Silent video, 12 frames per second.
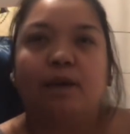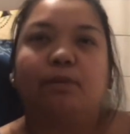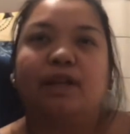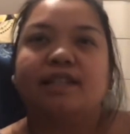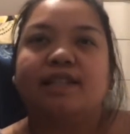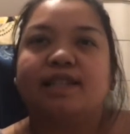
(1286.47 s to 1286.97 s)

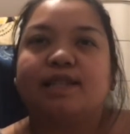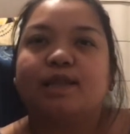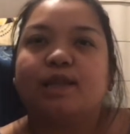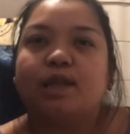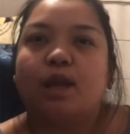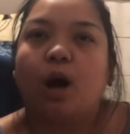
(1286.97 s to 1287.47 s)
Plus, it's
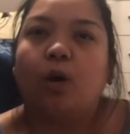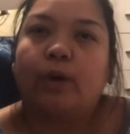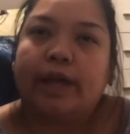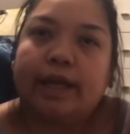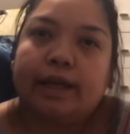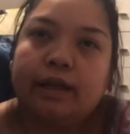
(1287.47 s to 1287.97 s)

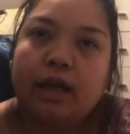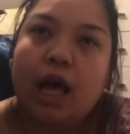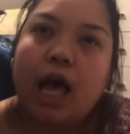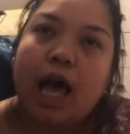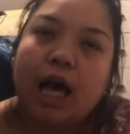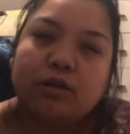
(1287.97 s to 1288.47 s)
snowing
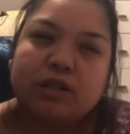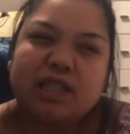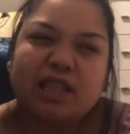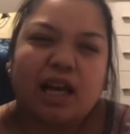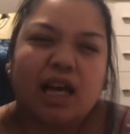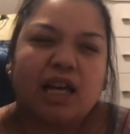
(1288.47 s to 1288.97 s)

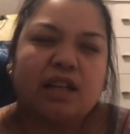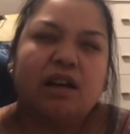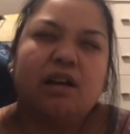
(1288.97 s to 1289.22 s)
outside.